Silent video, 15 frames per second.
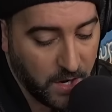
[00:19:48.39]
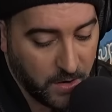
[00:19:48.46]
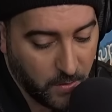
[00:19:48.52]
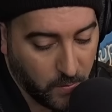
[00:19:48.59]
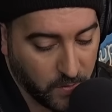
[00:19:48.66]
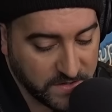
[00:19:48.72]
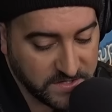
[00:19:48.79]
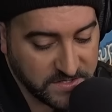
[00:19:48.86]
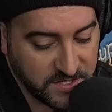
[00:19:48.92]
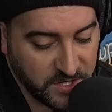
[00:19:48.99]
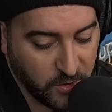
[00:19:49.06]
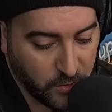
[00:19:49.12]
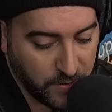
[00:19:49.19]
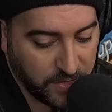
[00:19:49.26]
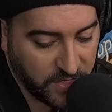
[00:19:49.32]
What is
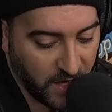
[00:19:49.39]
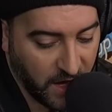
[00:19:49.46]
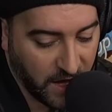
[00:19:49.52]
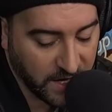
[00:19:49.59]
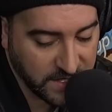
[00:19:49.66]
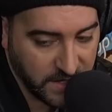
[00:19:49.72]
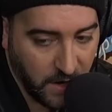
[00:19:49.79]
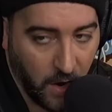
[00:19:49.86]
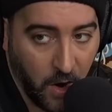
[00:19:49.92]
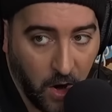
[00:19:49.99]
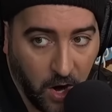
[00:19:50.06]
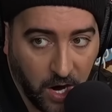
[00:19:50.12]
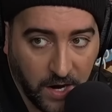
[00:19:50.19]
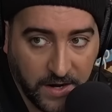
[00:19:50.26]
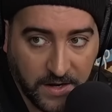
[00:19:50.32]
your thought
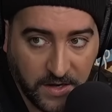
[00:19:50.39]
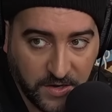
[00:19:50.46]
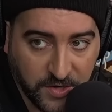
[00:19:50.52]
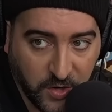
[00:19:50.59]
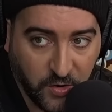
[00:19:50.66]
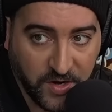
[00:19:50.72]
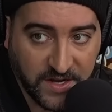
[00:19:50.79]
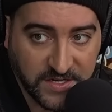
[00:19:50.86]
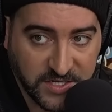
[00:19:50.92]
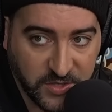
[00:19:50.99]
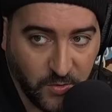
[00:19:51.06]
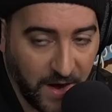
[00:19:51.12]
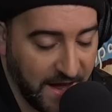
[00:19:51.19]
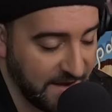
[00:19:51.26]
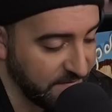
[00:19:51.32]
on turning to
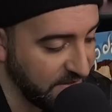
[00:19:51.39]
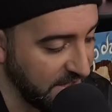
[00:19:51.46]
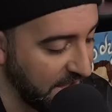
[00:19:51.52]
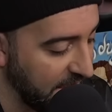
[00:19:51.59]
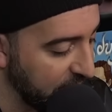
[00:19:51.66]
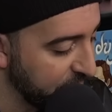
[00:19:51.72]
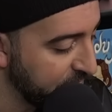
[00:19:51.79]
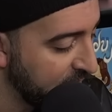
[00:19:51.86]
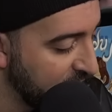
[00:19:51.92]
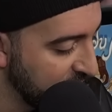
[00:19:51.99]
IVF